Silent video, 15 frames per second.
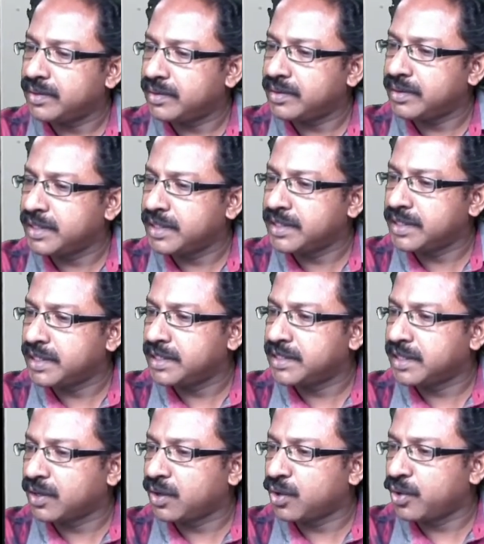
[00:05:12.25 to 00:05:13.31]
This is
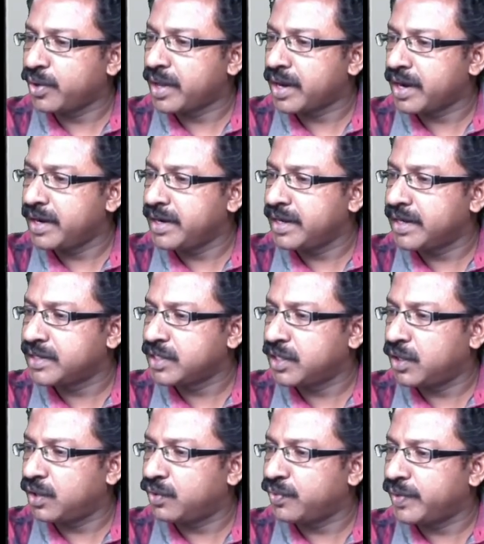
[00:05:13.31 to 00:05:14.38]
the corona radiata
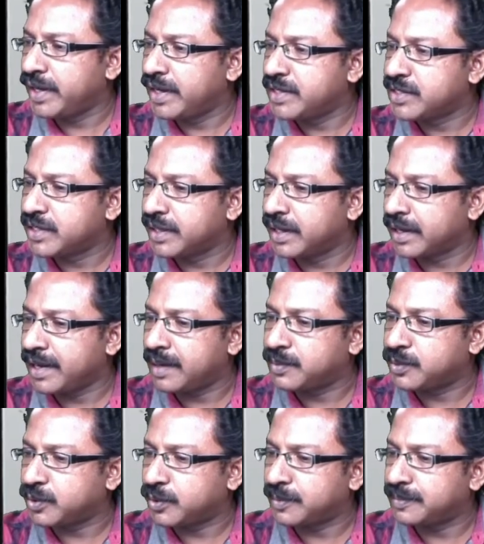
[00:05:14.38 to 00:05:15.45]
of the internal
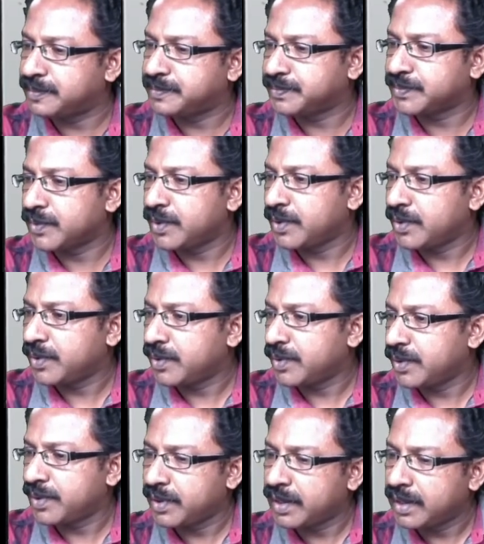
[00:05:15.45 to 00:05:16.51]
capsule.
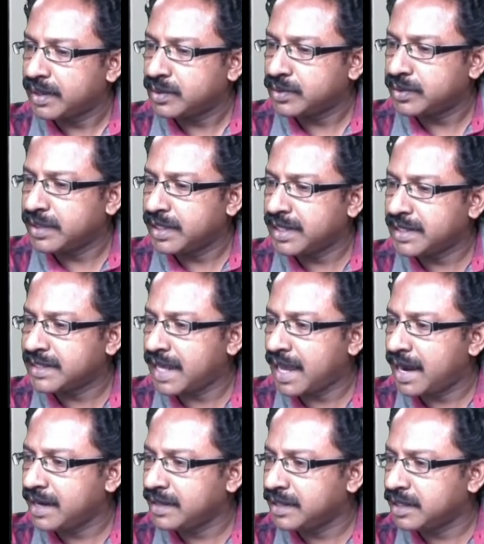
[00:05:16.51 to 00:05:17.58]
There is
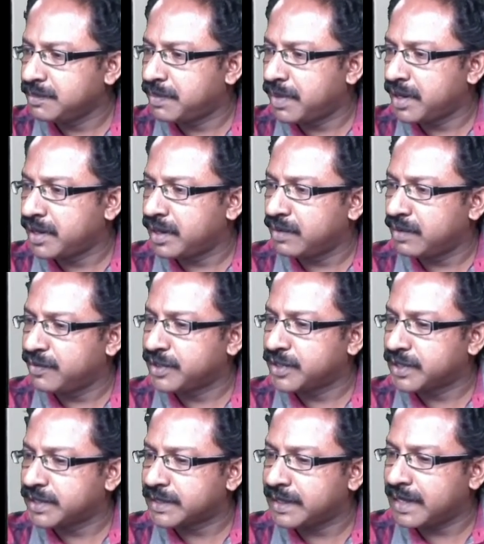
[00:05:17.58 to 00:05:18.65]
another bundle which
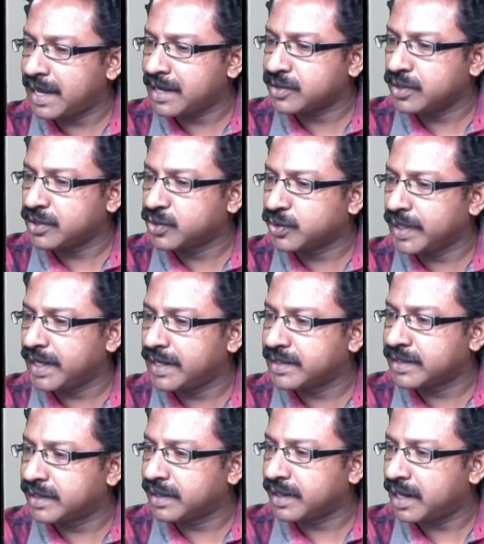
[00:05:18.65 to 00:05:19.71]
is lateral to the
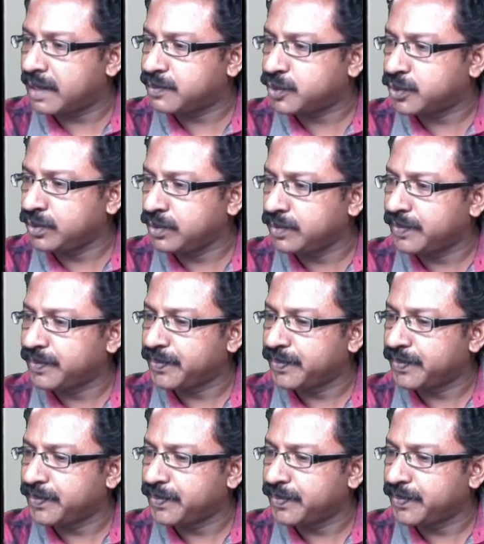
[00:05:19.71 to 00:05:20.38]
internal capsule,